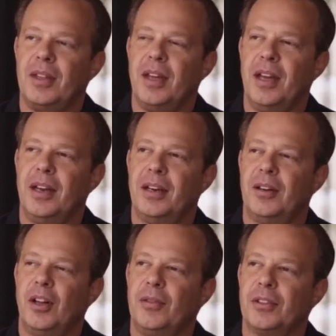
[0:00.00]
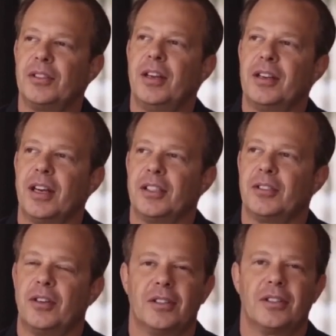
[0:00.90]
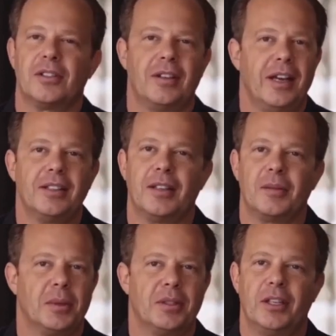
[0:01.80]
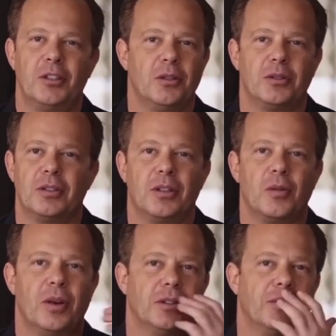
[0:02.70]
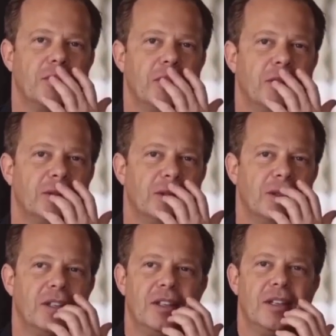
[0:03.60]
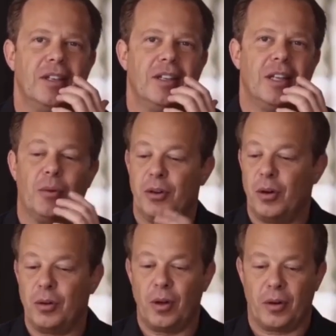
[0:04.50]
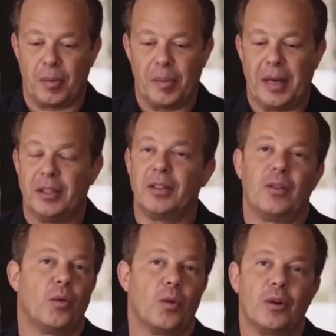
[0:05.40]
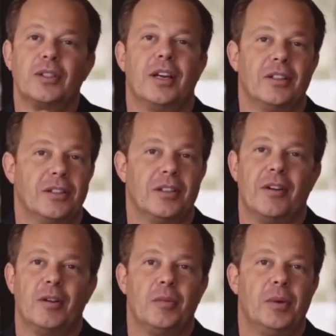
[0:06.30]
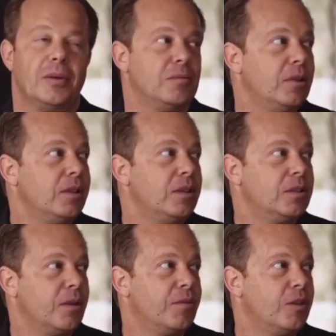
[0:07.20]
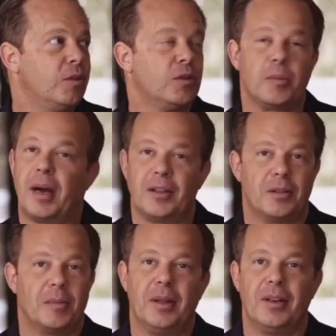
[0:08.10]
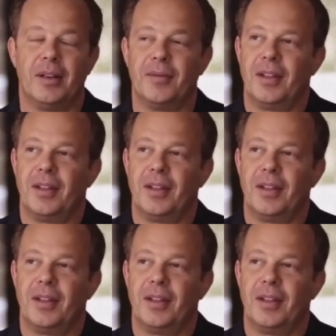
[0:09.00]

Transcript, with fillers: And all of a sudden, I started selecting potentials in the quantum field that were no longer based on the worst case scenario, but really some future possibility.